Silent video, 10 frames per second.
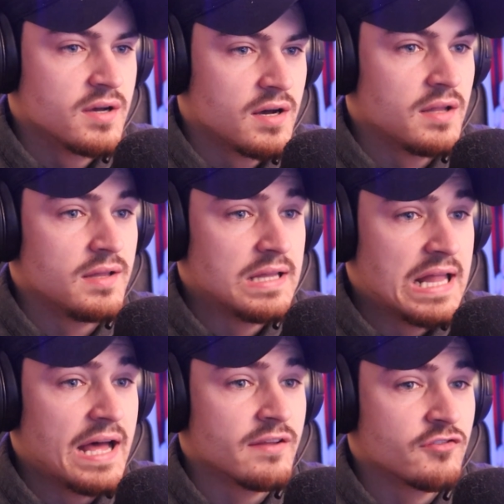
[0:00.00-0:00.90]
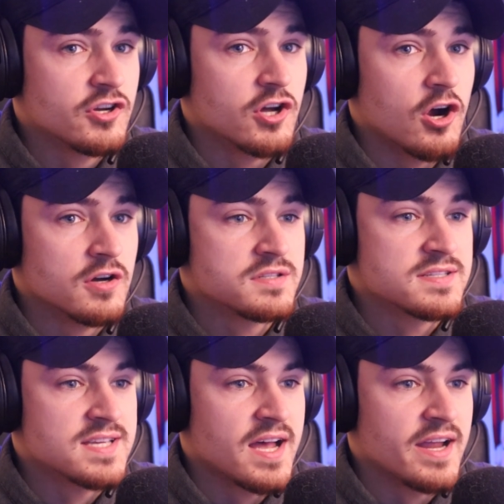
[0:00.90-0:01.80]
a lot of good art
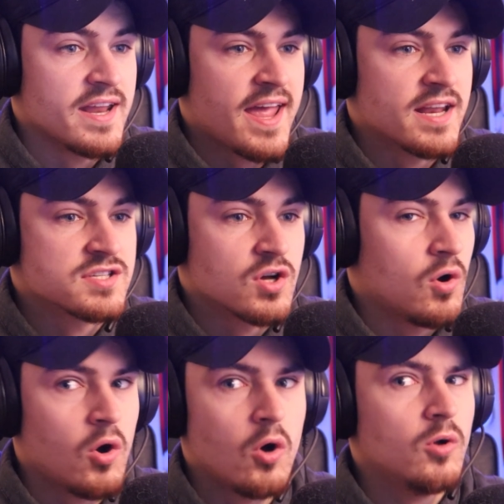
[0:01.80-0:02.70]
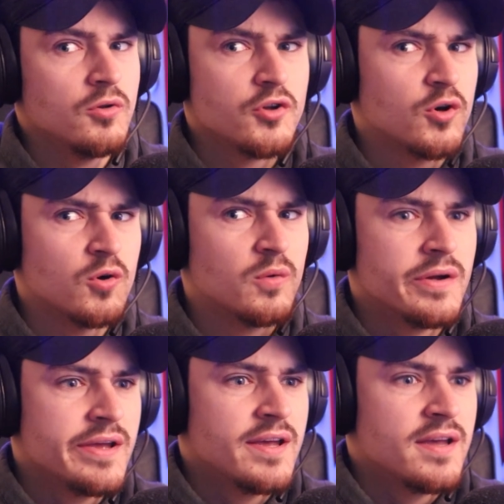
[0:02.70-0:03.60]
design, and it's a whole new
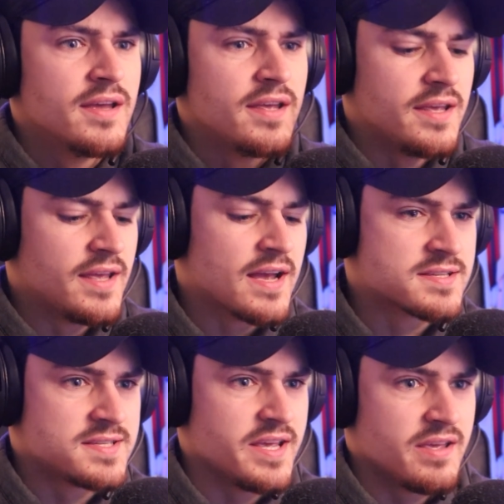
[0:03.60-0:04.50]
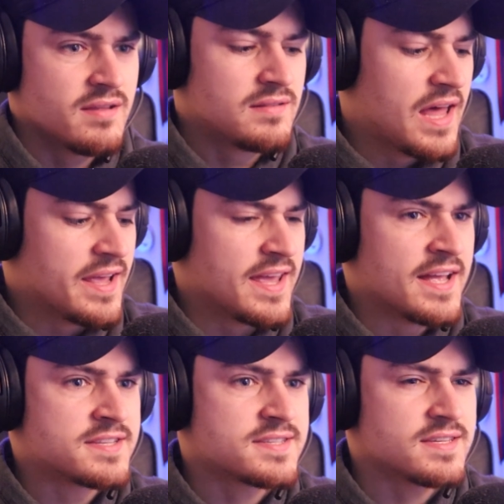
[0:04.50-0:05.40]
E X E. Like,
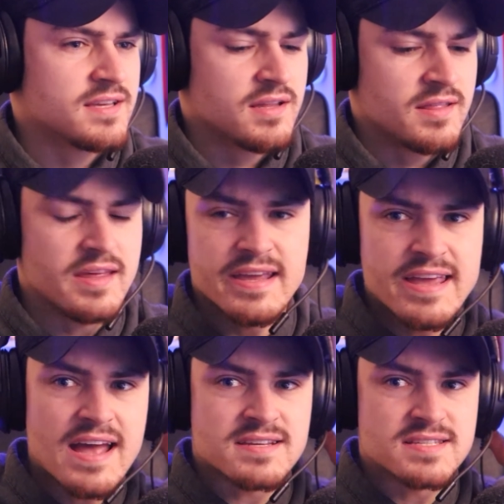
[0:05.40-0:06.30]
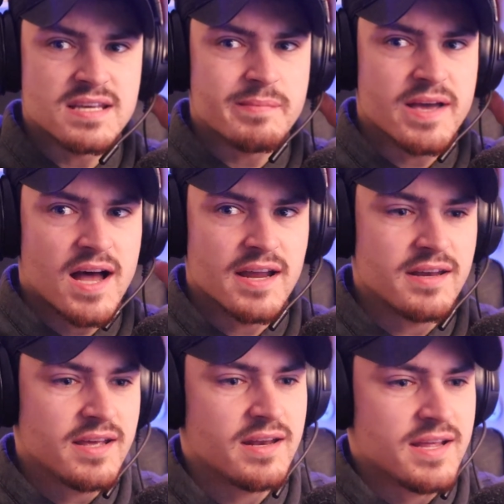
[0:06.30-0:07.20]
it's the E X E behind
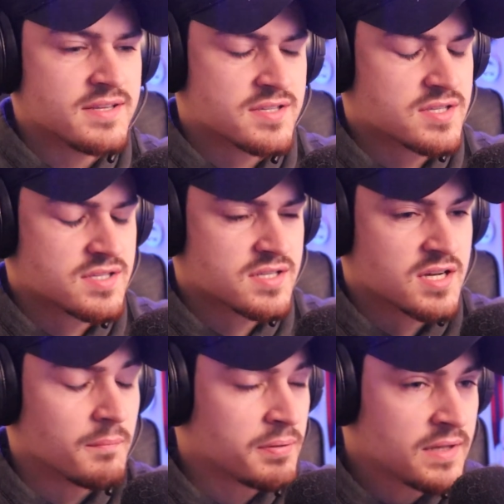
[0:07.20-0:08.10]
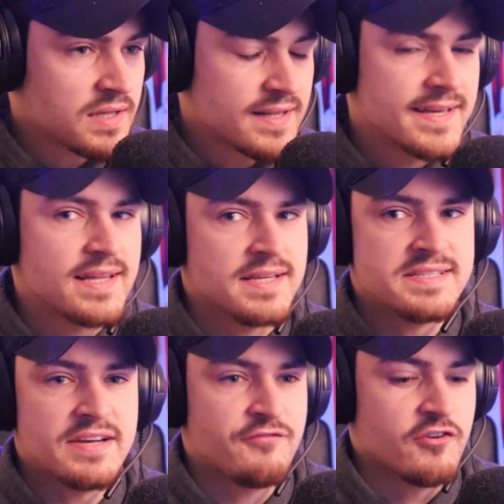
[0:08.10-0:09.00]
it is completely
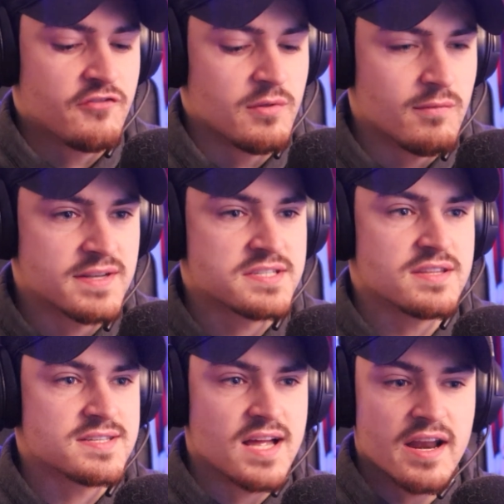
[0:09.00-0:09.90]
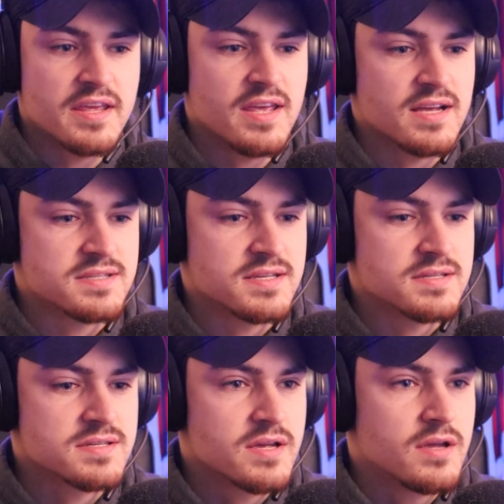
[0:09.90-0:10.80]
different from the rest of the Sonic E X Es.